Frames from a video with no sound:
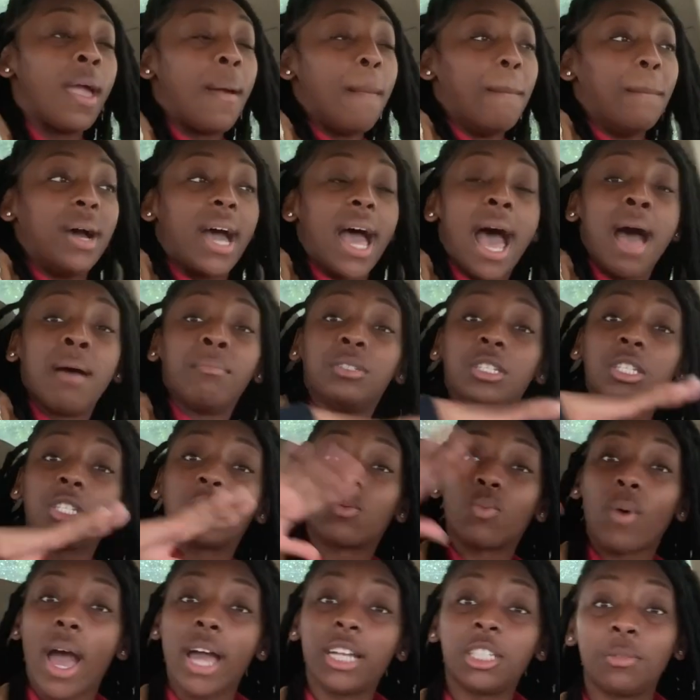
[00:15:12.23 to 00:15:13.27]
But I'm just
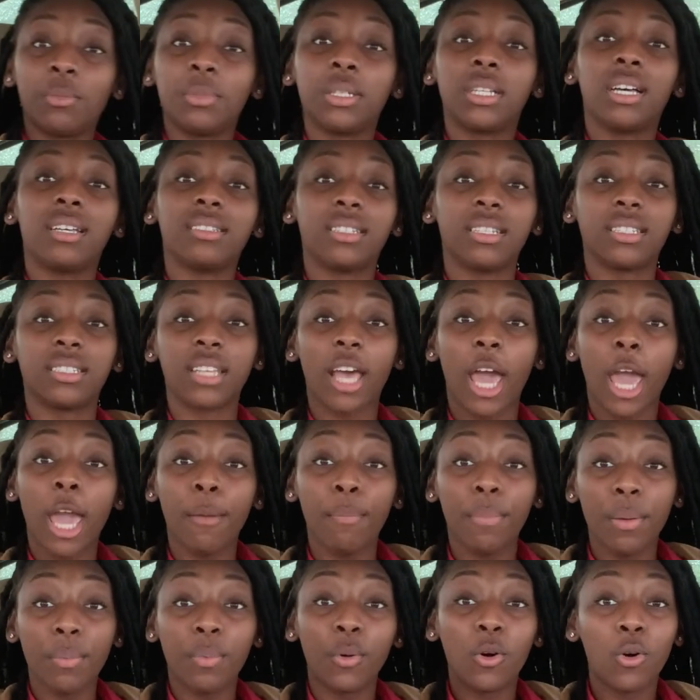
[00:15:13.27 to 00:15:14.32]
watching, because the same
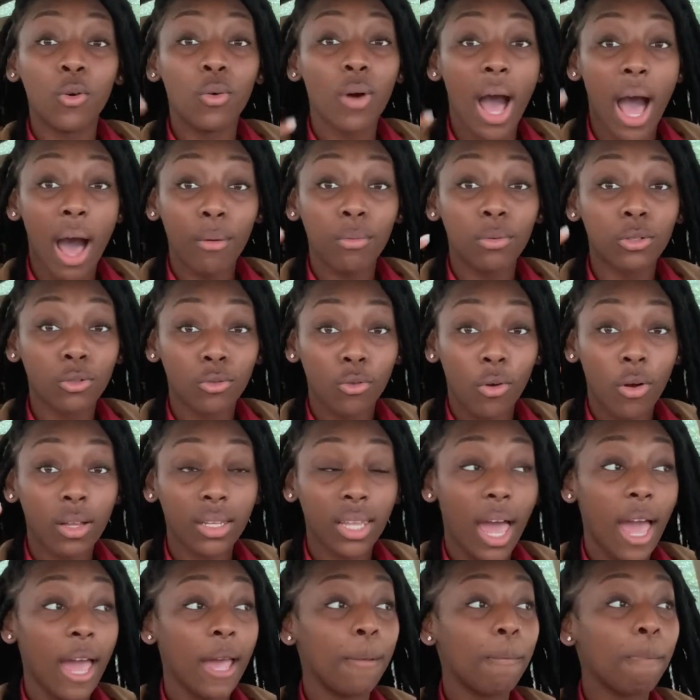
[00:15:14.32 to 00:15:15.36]
people who I was growing,
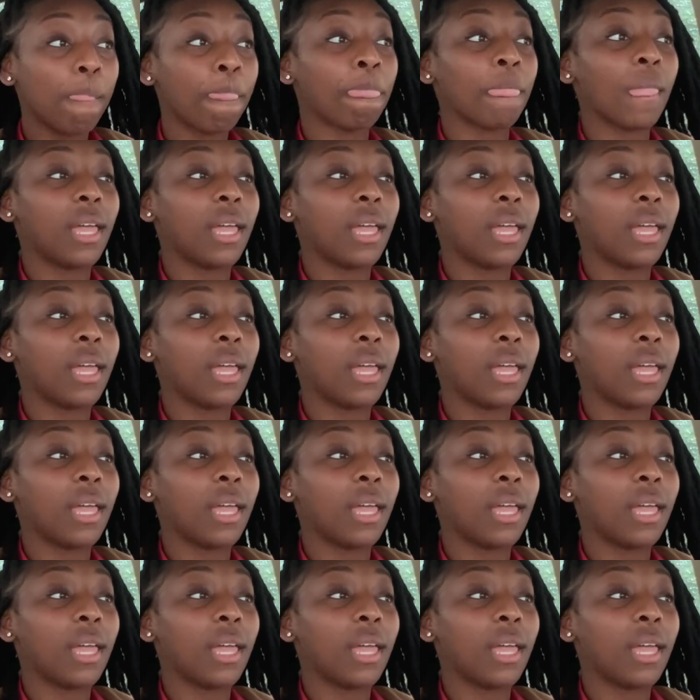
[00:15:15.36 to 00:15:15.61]
like,